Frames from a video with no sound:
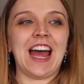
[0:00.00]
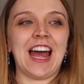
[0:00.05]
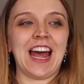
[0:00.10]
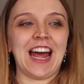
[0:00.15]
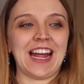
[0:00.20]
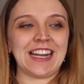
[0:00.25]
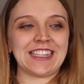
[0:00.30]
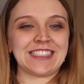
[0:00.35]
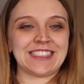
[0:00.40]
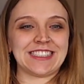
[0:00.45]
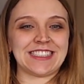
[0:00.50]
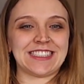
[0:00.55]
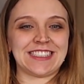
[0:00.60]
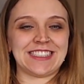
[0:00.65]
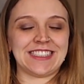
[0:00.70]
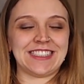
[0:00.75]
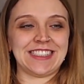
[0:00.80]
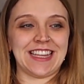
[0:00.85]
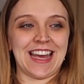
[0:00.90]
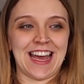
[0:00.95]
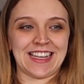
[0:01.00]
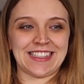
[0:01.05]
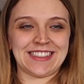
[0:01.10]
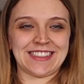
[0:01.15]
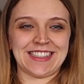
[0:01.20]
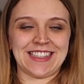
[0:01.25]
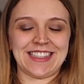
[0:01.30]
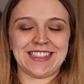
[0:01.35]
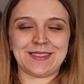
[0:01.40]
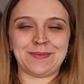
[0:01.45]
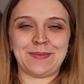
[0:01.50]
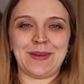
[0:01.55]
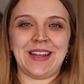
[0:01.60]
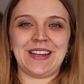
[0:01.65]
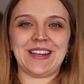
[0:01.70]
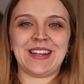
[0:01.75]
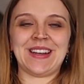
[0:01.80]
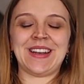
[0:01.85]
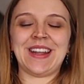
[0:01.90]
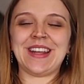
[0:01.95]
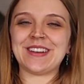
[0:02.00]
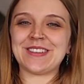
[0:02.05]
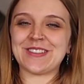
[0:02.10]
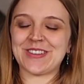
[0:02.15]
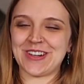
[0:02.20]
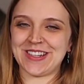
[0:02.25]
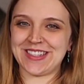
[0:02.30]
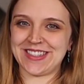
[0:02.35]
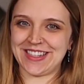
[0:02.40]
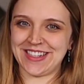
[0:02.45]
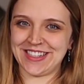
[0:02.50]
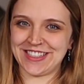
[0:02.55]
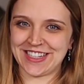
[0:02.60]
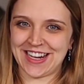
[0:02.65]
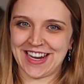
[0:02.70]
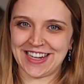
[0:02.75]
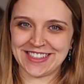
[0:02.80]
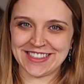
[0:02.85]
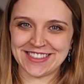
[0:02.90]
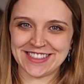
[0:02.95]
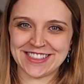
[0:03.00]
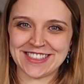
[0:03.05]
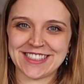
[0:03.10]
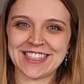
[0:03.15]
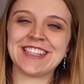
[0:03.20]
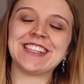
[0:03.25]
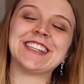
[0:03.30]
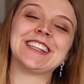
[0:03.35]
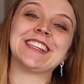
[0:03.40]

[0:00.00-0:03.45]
and yes, it's been an interesting challenge.